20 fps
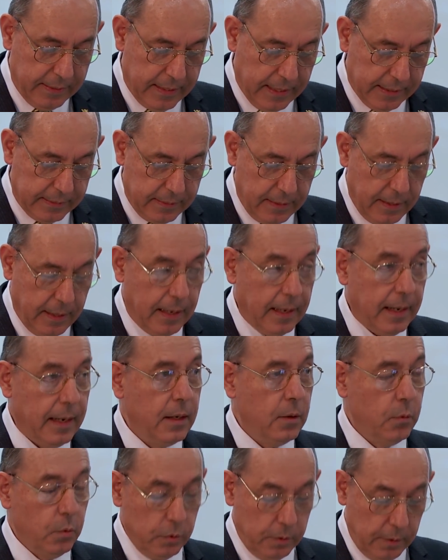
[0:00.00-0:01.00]
that
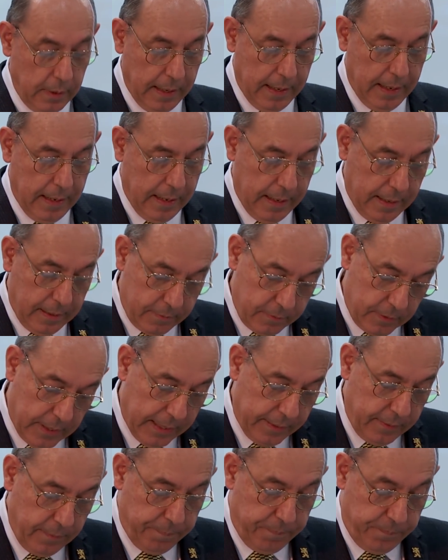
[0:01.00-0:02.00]
I would
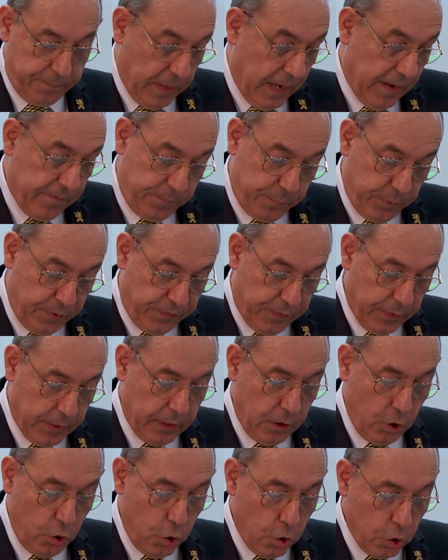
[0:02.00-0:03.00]
rather have
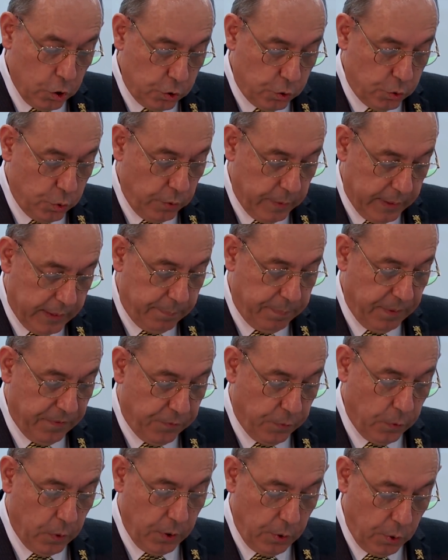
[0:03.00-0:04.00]
preferred not to read
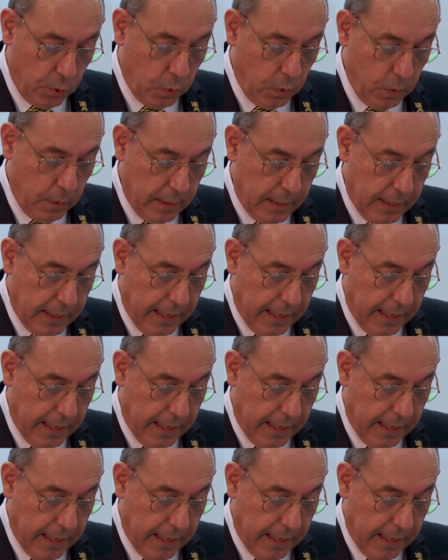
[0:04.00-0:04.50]
before you,